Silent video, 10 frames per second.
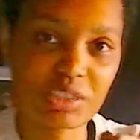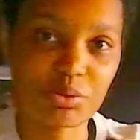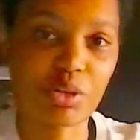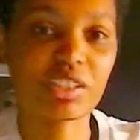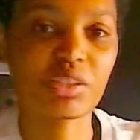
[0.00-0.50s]

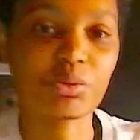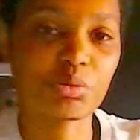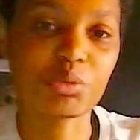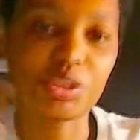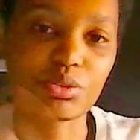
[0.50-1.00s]
while the other one will
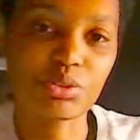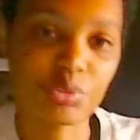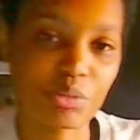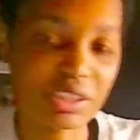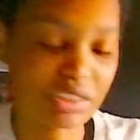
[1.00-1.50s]
be used for
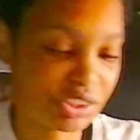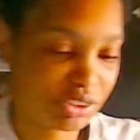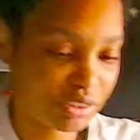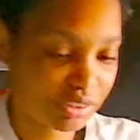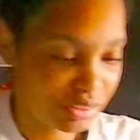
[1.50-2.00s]
my digital.